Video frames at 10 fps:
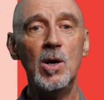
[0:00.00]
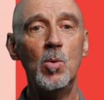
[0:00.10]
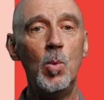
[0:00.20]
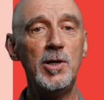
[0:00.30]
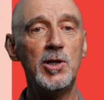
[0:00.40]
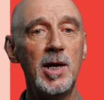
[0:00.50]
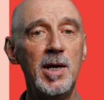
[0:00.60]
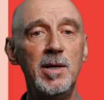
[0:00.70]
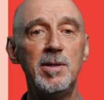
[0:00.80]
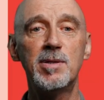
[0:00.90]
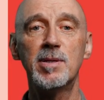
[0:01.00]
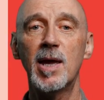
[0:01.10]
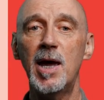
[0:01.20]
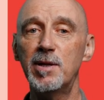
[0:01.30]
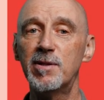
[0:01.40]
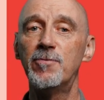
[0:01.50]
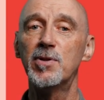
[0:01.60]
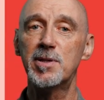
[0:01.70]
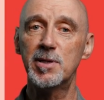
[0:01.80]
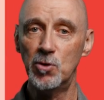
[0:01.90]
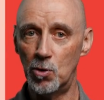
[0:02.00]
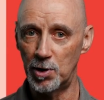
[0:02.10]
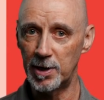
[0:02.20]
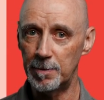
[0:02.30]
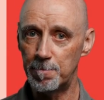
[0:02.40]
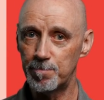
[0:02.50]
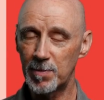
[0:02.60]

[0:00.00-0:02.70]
which is S for story.